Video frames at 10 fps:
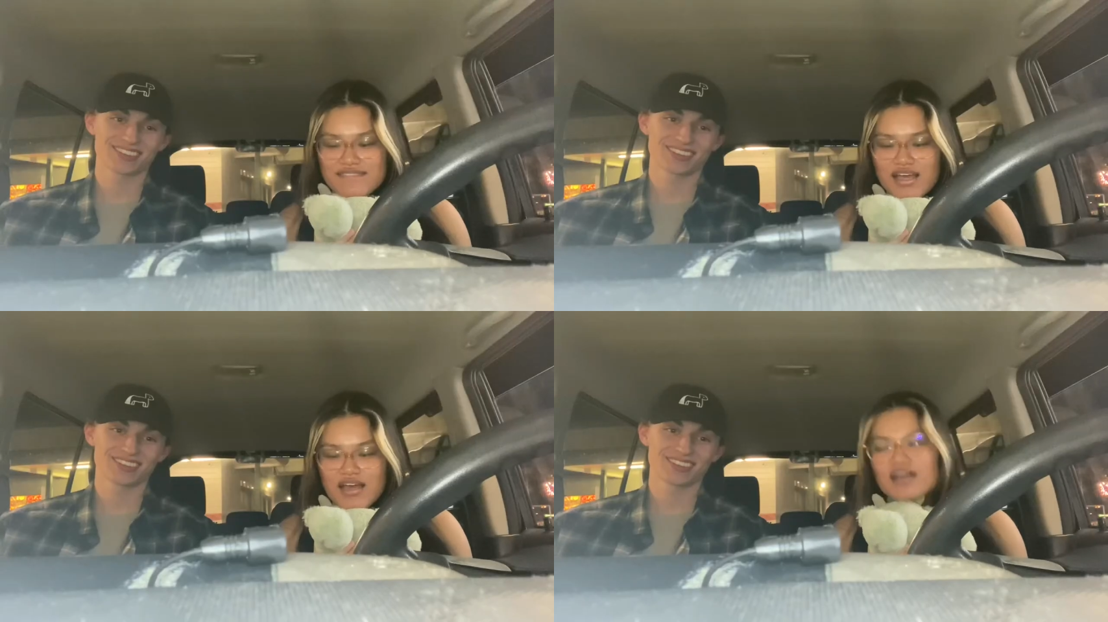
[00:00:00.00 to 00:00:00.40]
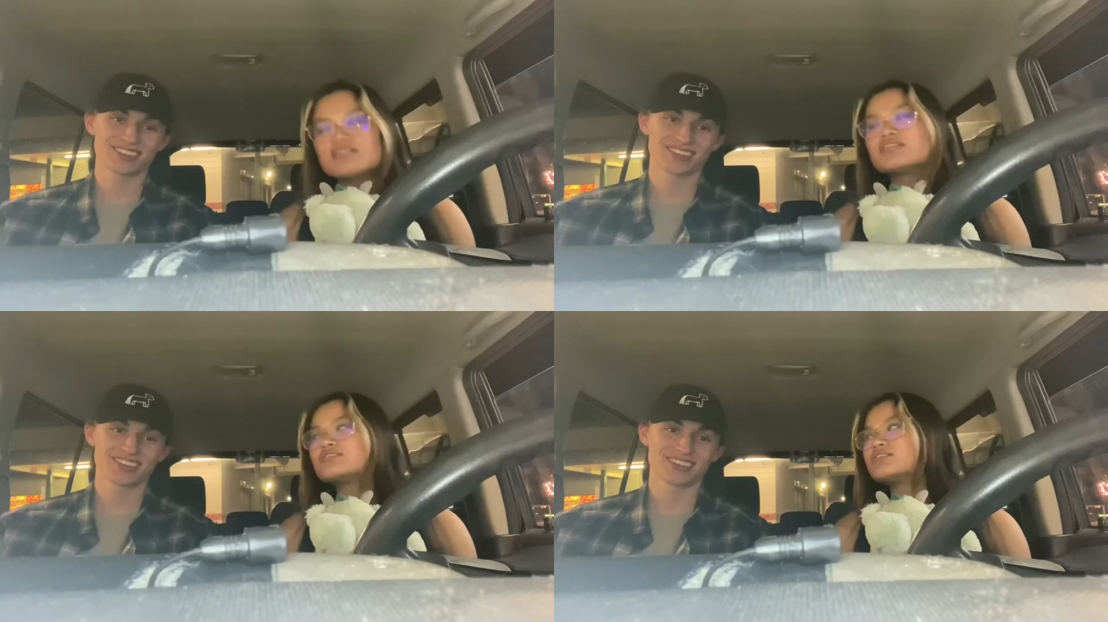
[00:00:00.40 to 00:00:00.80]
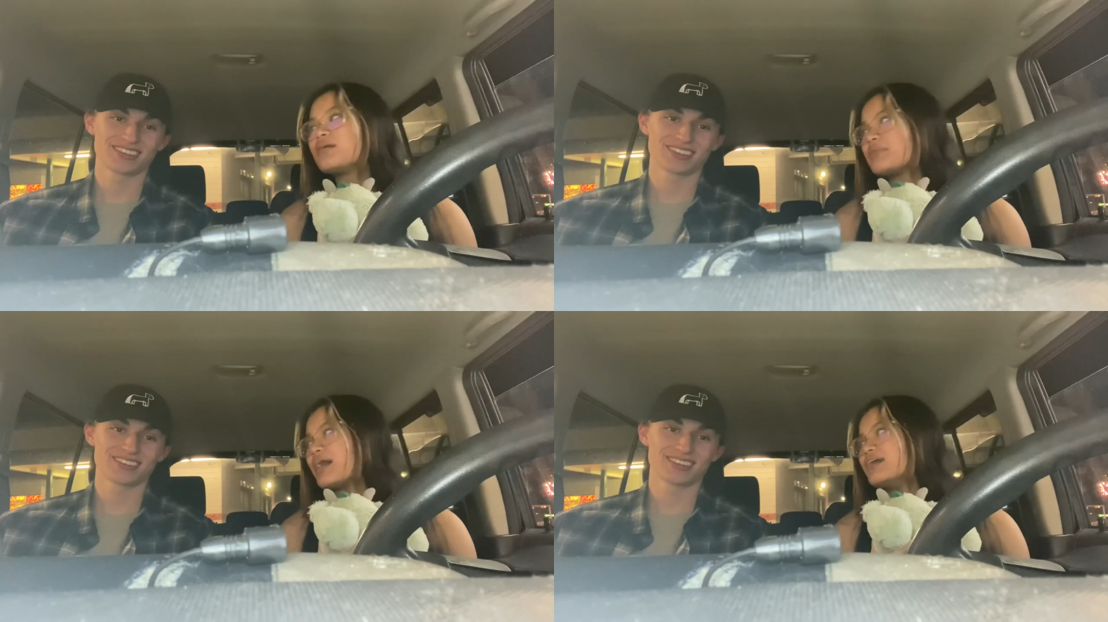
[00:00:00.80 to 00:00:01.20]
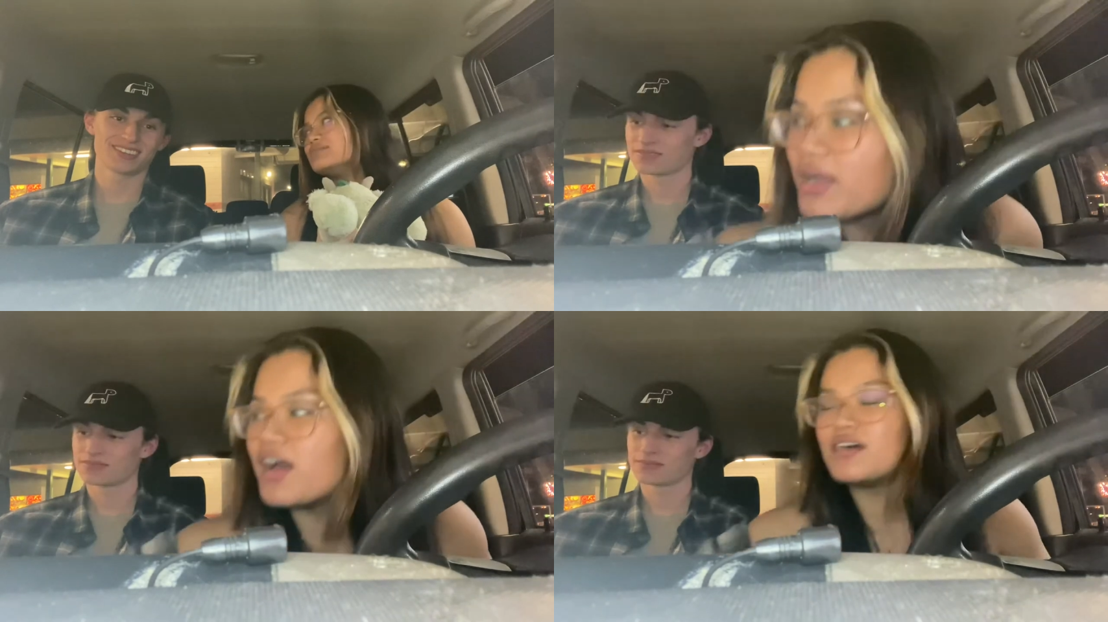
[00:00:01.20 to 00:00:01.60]
Speaker 1: That's actually not bad.
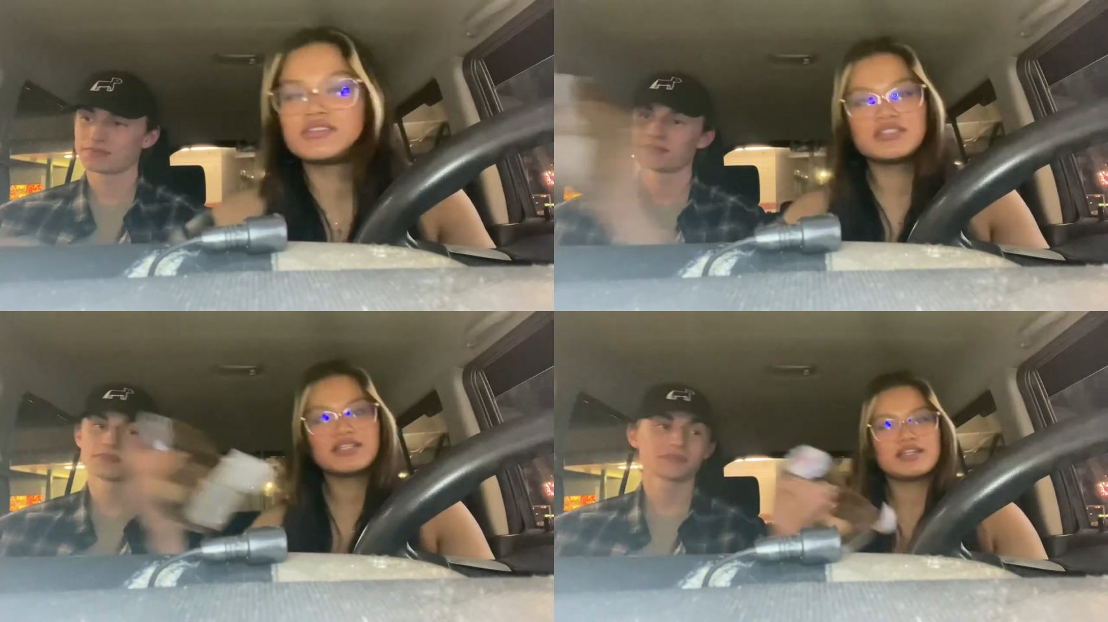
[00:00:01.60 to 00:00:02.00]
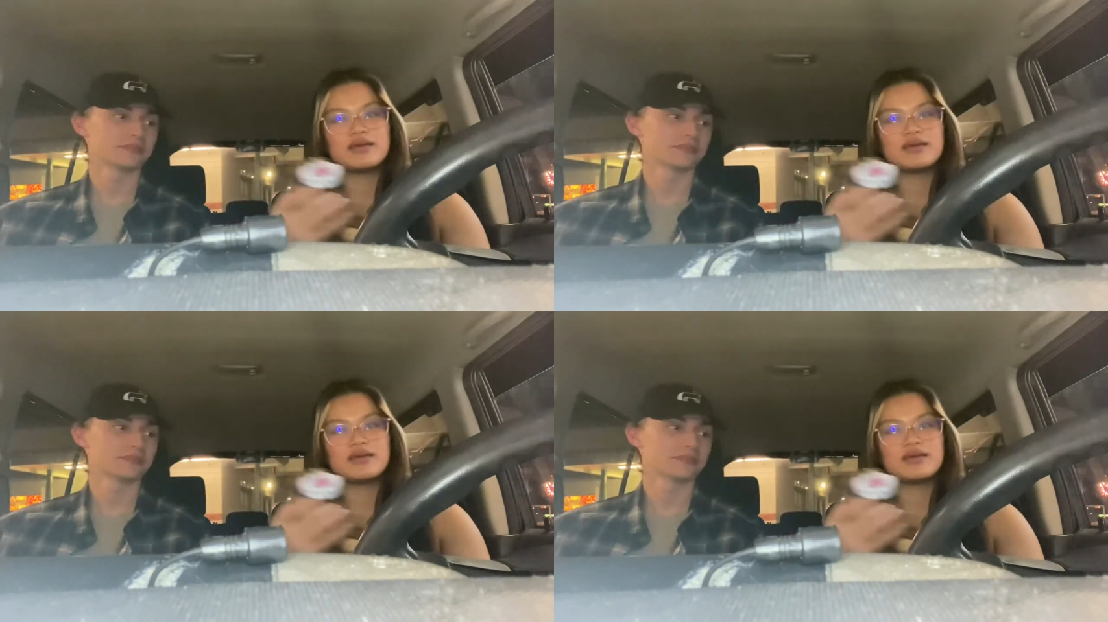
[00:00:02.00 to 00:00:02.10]
I also need a name